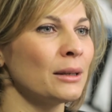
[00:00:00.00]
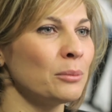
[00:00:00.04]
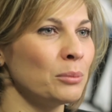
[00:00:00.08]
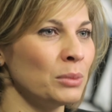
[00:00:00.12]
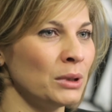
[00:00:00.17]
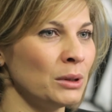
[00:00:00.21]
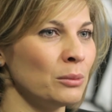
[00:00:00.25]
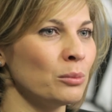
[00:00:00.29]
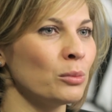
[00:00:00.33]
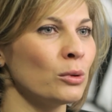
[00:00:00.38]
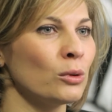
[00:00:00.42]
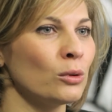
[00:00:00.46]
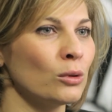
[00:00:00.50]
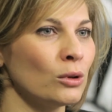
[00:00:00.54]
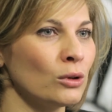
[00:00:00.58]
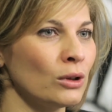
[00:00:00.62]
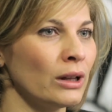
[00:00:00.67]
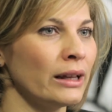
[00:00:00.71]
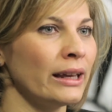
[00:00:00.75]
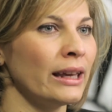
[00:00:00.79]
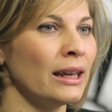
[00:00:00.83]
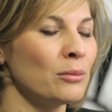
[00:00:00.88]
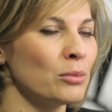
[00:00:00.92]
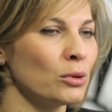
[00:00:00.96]
people
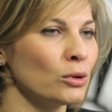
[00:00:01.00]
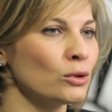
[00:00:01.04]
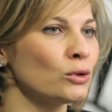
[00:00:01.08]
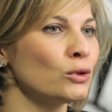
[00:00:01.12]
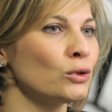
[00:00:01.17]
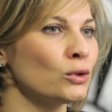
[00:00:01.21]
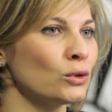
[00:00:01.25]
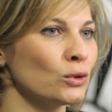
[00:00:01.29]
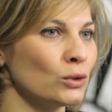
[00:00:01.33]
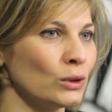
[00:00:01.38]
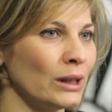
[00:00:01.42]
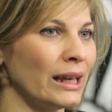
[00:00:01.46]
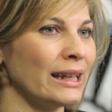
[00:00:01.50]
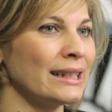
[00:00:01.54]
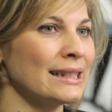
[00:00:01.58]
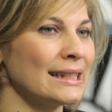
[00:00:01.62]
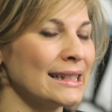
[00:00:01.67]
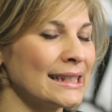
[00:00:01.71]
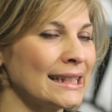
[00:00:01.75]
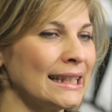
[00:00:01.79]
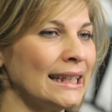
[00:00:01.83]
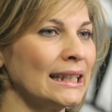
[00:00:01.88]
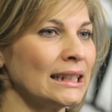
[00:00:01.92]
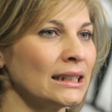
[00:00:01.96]
able to and
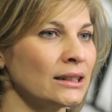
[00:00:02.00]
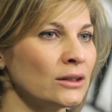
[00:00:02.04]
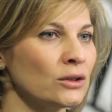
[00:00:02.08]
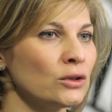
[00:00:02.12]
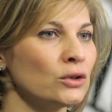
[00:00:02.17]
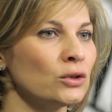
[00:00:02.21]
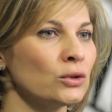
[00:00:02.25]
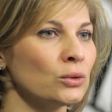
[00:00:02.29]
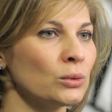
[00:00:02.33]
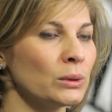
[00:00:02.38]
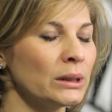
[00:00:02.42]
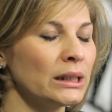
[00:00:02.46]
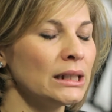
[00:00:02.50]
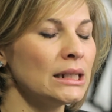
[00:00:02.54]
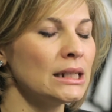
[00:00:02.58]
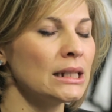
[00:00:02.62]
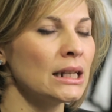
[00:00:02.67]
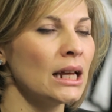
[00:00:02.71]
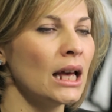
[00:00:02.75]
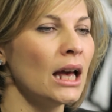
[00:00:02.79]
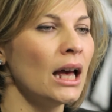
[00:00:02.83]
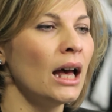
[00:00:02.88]
skilled to do it.